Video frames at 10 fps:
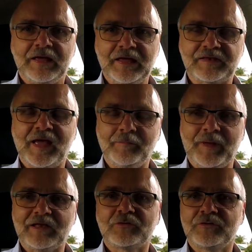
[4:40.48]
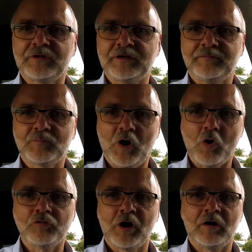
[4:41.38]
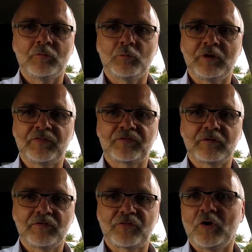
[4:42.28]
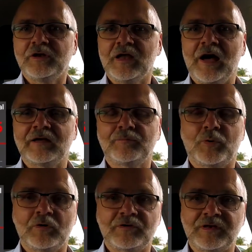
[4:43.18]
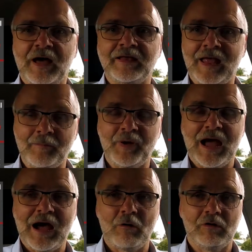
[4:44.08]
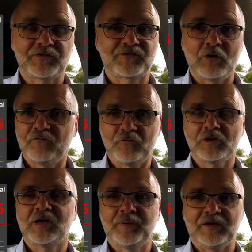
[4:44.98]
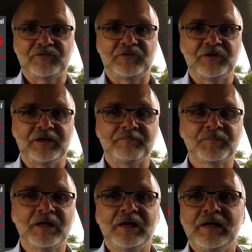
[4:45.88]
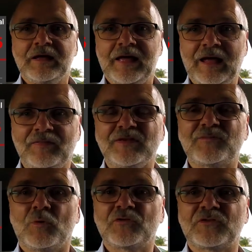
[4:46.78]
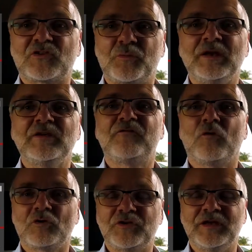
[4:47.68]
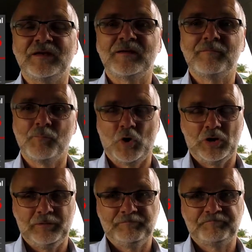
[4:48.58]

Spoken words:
it came back to the owner with 39.9 ampere hours, so full capacity, and this was a 2014 model.